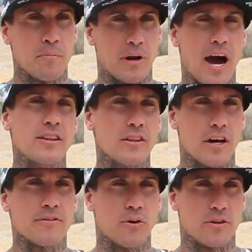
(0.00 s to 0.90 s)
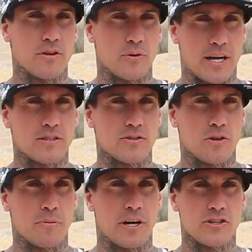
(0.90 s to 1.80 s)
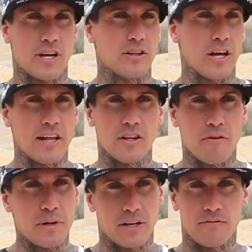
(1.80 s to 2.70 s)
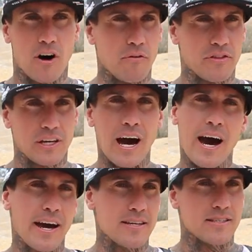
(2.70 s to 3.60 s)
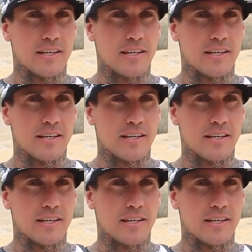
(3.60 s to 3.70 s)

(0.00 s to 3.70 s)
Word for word: But I love going to the races so much, and I, I love being involved with the guys.